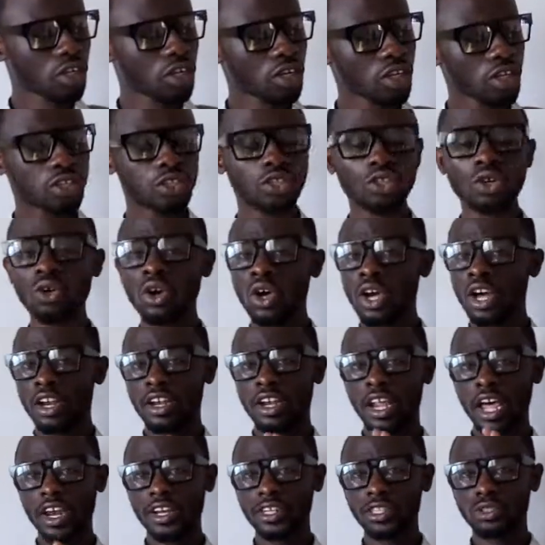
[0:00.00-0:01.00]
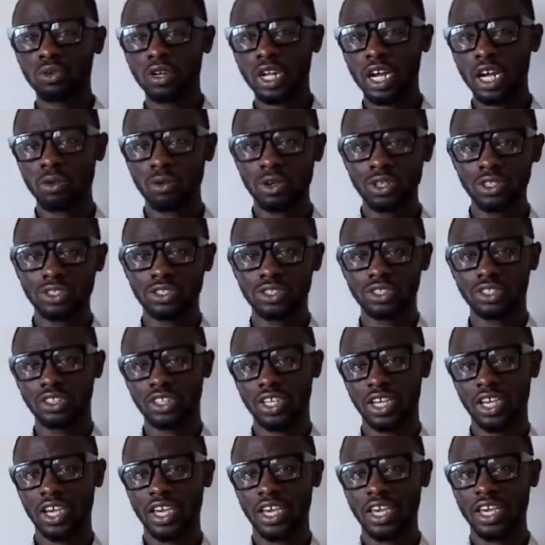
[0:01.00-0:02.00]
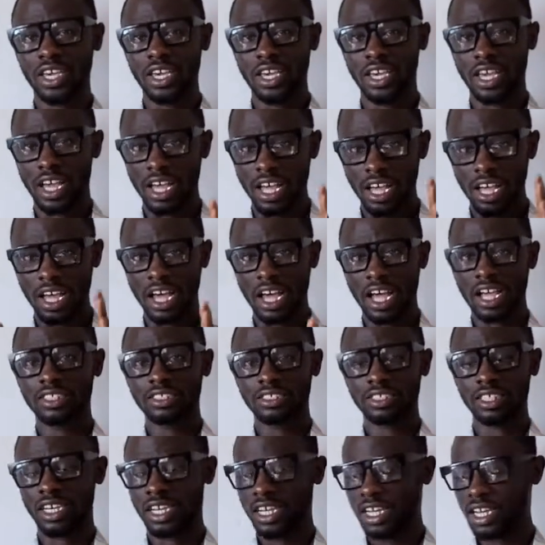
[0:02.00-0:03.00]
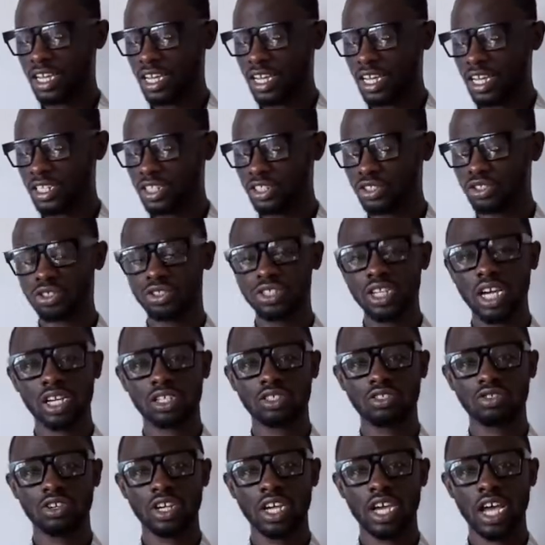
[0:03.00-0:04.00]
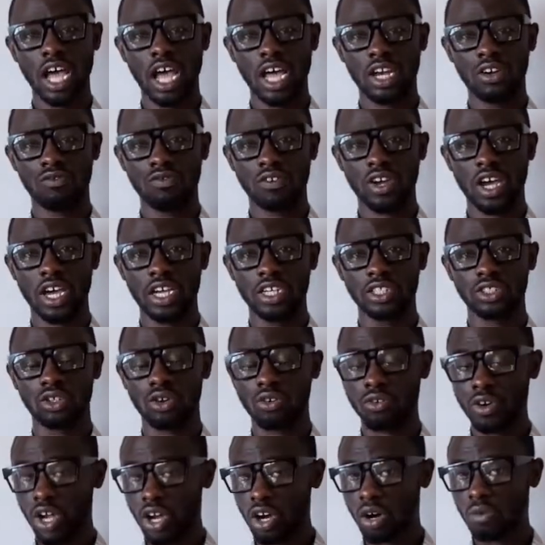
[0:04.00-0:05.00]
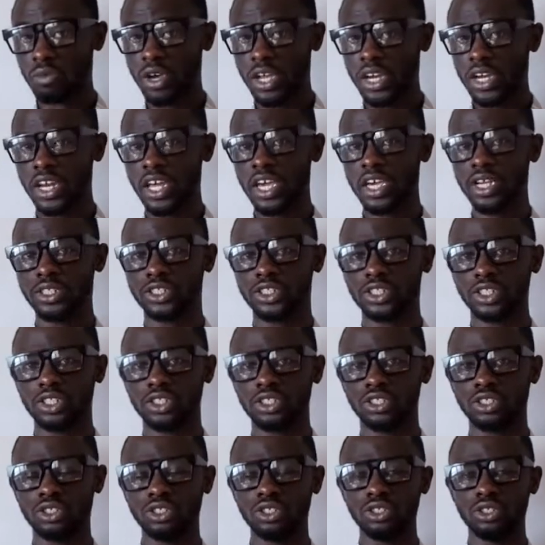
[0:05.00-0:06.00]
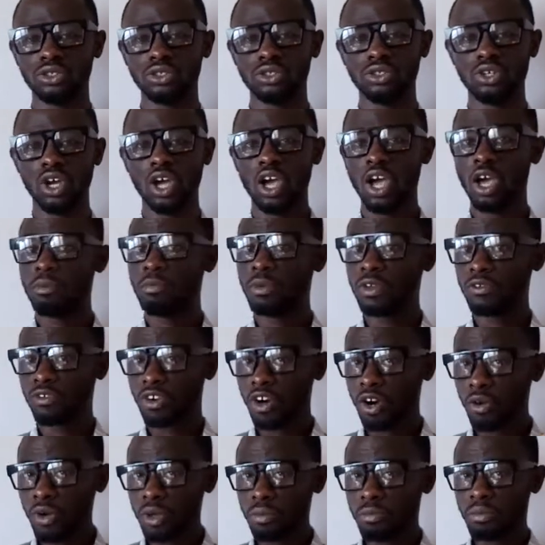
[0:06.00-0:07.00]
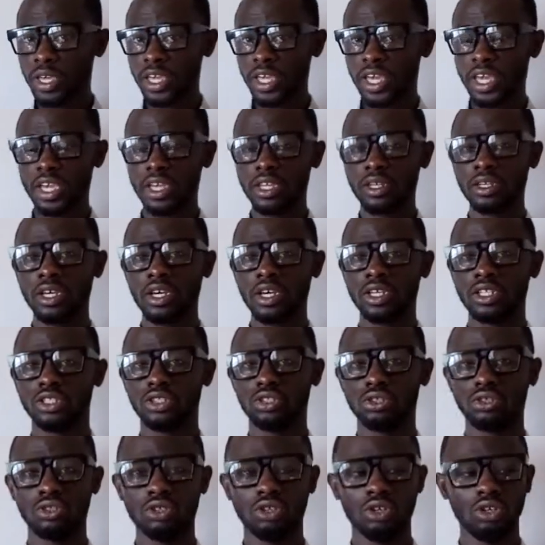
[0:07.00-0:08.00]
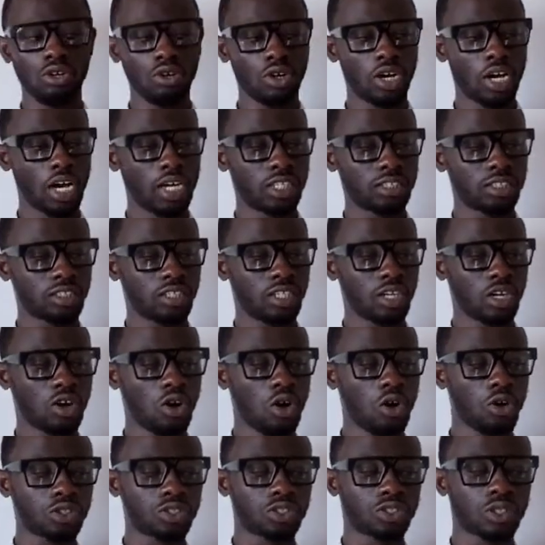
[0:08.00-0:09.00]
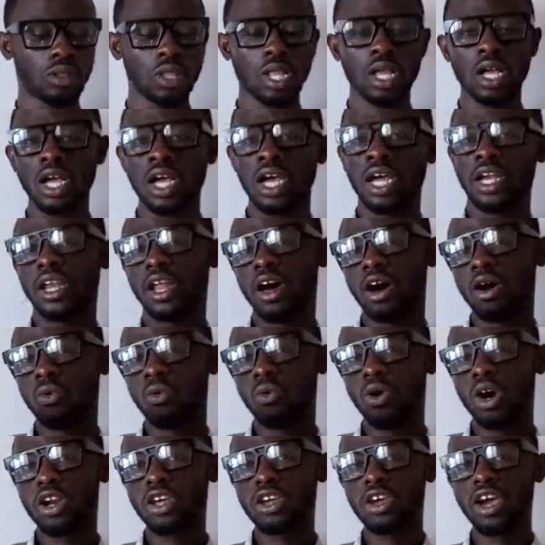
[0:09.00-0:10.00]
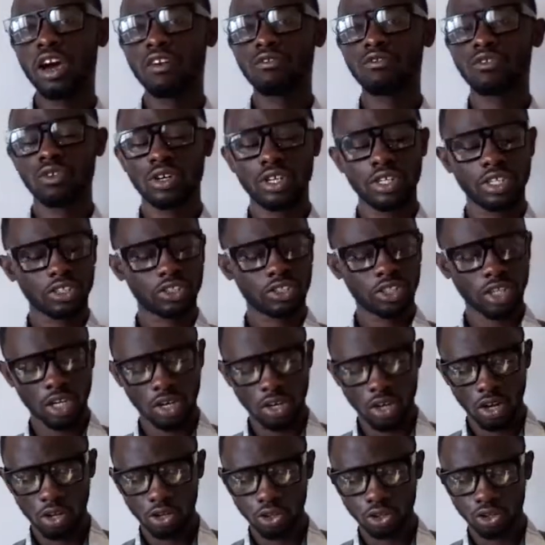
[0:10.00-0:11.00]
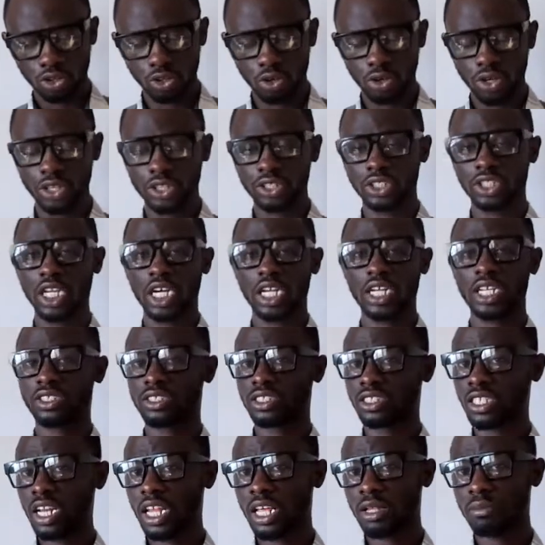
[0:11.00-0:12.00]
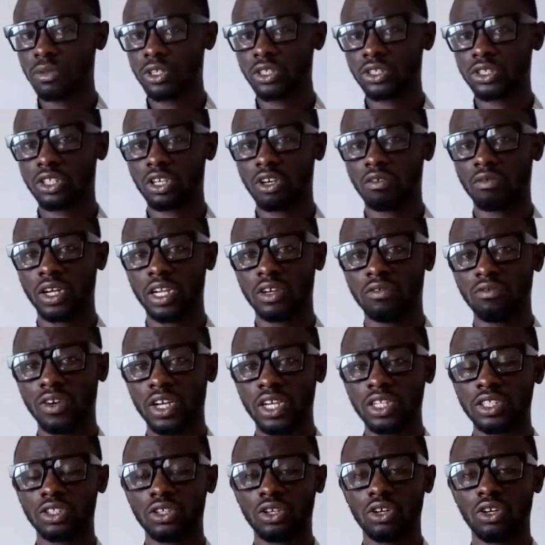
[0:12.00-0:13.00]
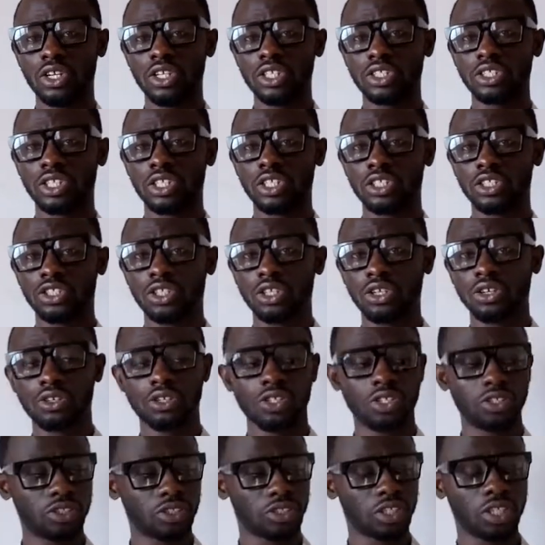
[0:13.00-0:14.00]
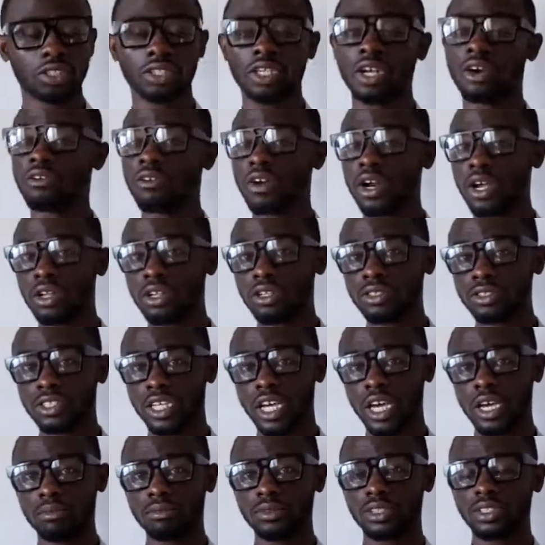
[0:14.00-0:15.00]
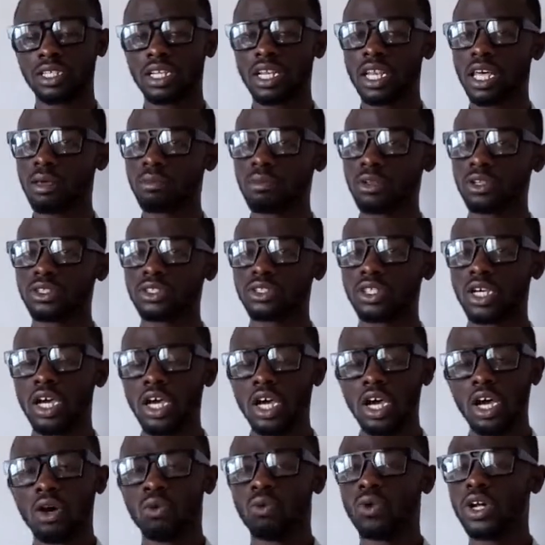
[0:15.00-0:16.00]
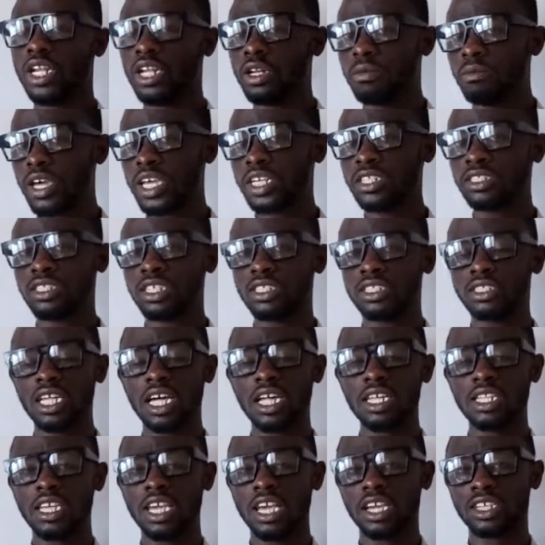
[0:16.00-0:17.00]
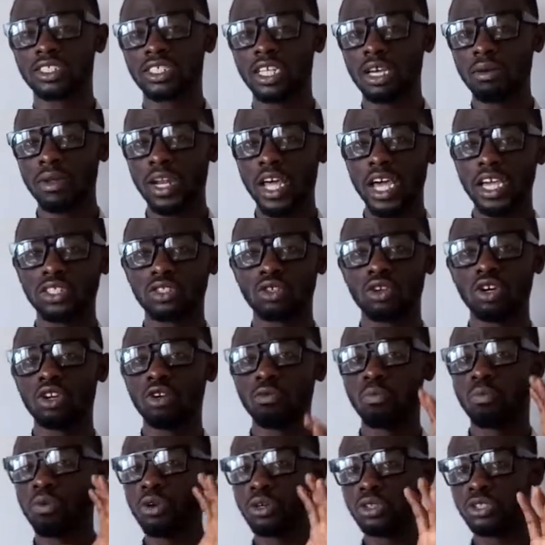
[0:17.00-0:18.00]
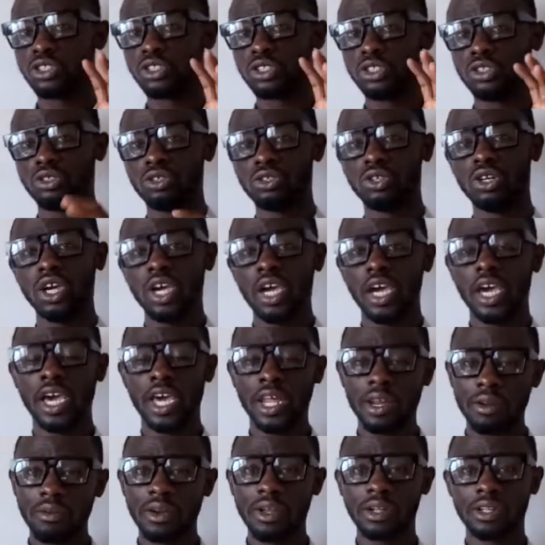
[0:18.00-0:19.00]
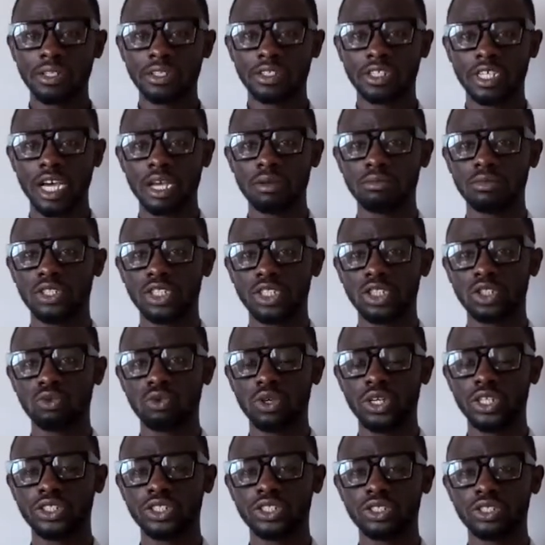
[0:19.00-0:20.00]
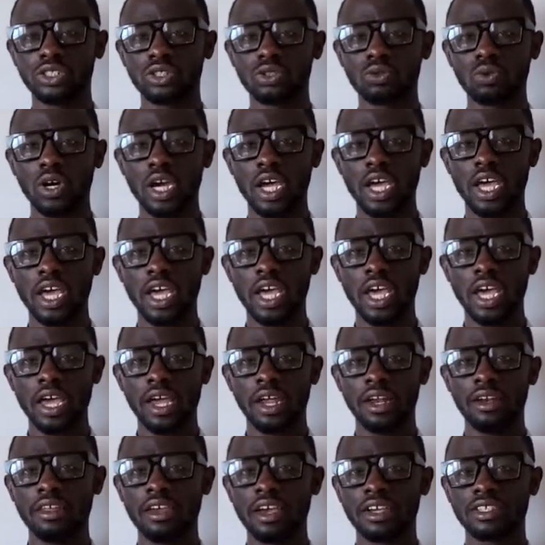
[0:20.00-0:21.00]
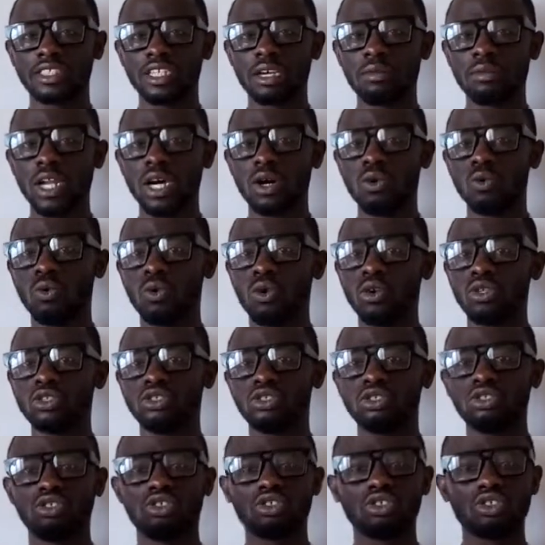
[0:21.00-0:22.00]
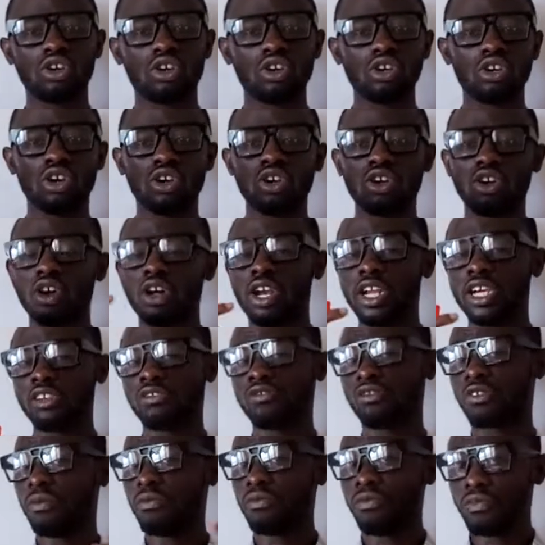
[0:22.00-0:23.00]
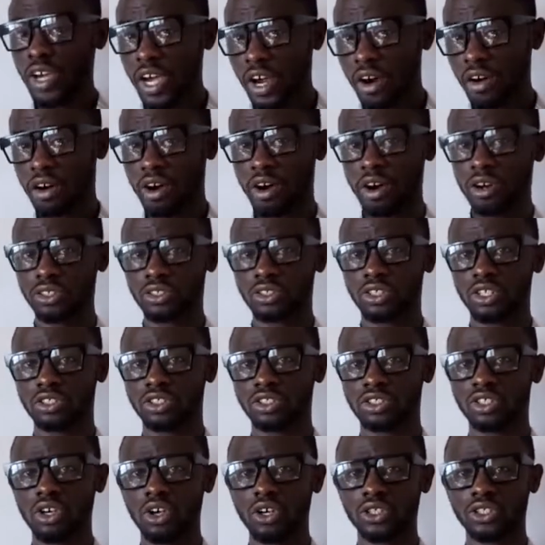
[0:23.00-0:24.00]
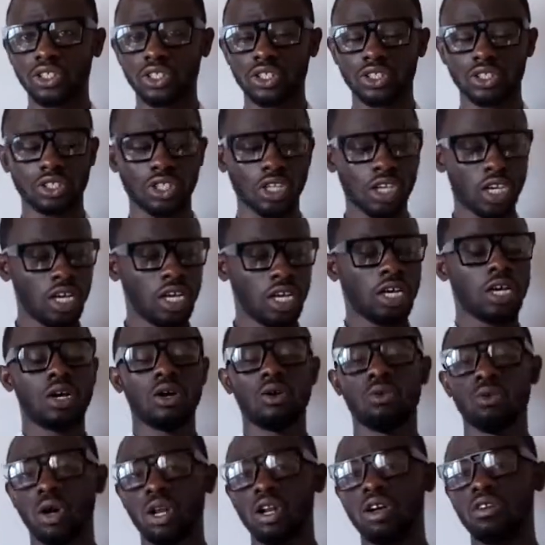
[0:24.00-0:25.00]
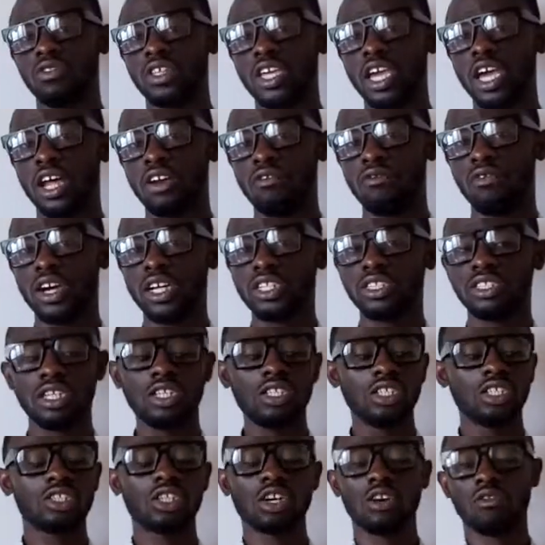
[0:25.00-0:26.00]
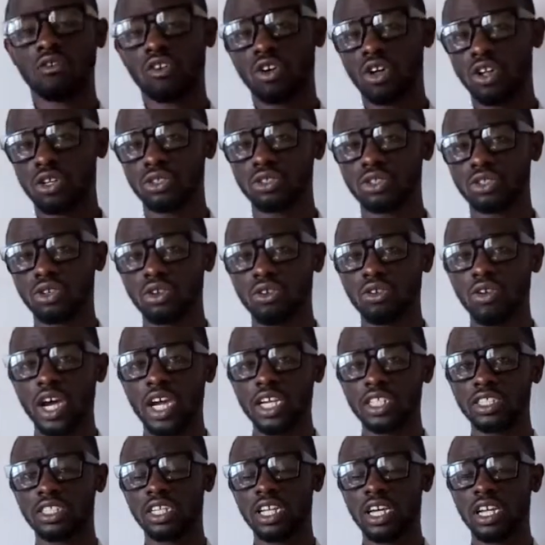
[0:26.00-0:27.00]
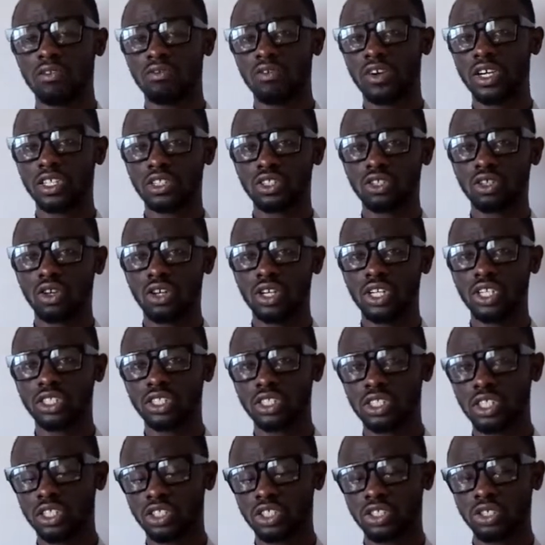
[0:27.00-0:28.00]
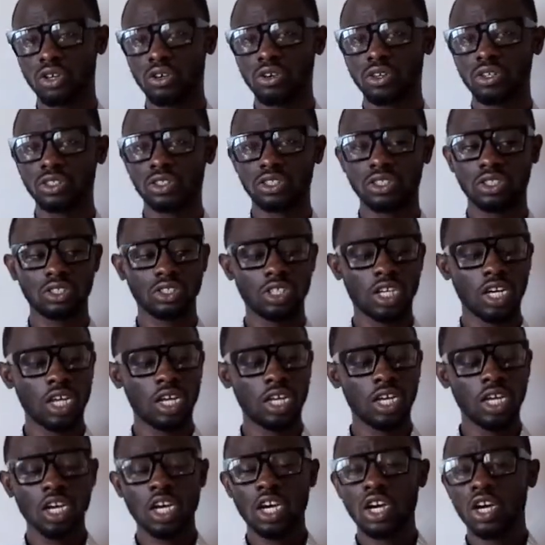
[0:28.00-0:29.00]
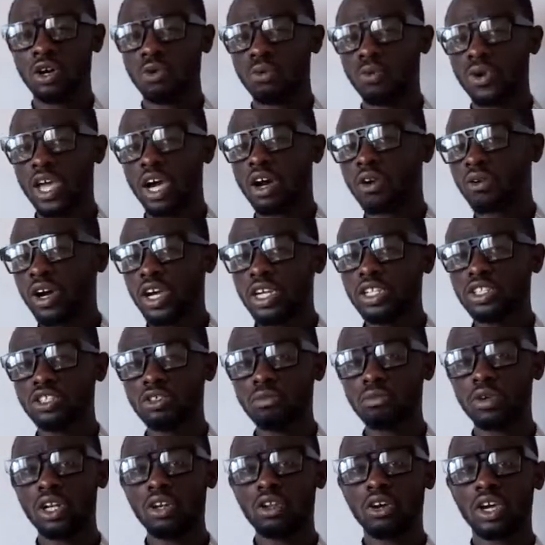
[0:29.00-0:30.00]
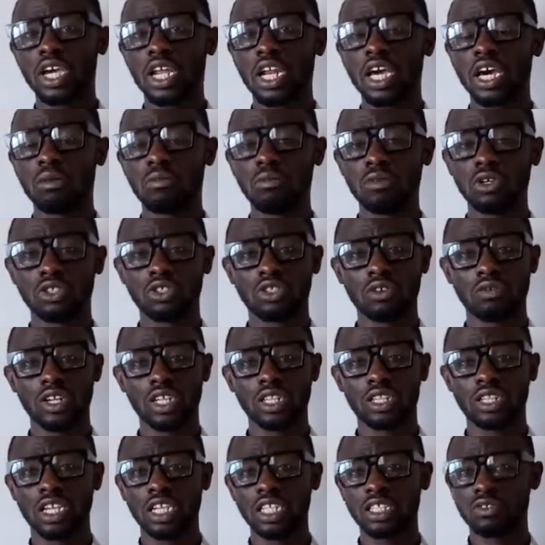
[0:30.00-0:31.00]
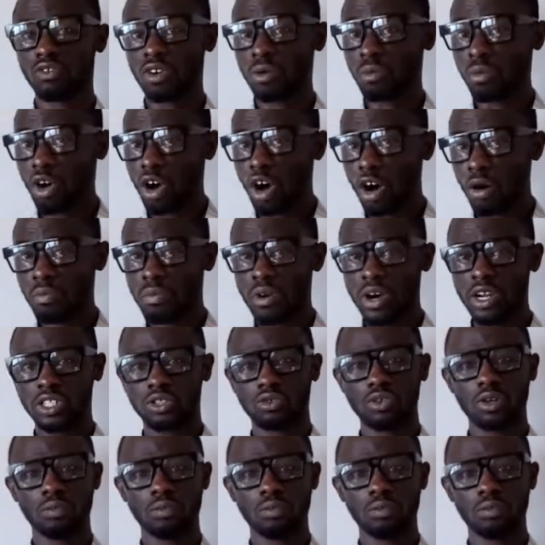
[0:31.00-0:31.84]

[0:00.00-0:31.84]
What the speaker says: So that is what I want to say as an introductory advice or recommendation to you before we begin to look at the course. Now, what you have to understand also is that the syllabus of Advanced Audit and Assurance is a real-time syllabus. What it means is that the examiner is going to put you in real-time situations where the examiner will want to draw your knowledge from various sources. One of the advantages of also writing Advanced Audit and Assurance is that we are going to be looking at most of the things from corporate